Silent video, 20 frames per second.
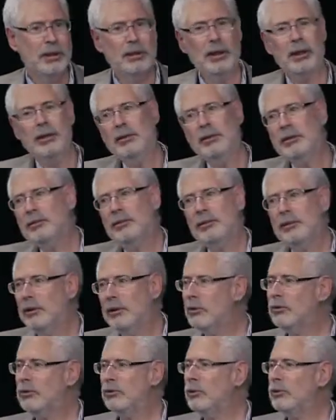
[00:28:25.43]
then
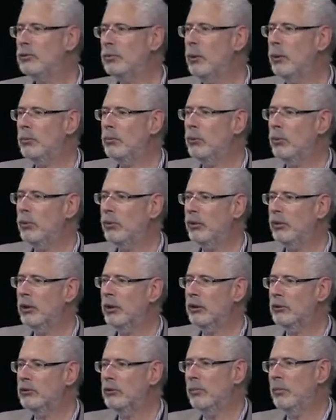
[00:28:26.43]
that's just one more
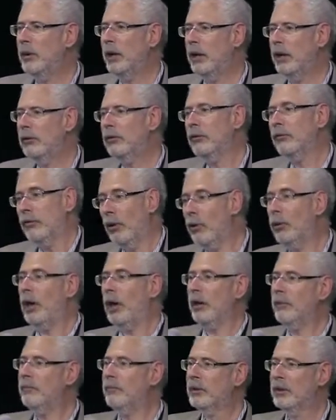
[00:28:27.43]
thing in your path of,
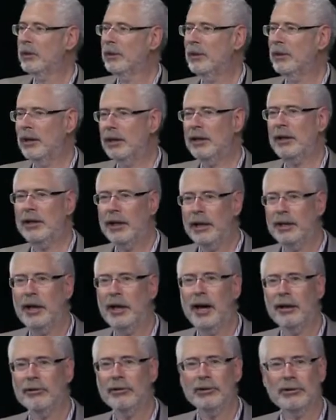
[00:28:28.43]
okay, I got to get
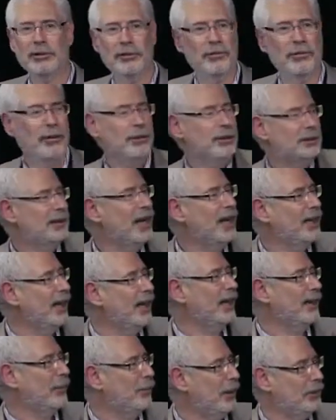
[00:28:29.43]
Congress to vote a line
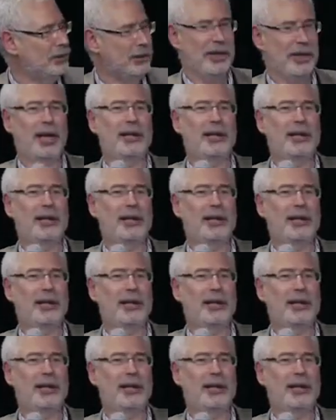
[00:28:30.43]
item budget.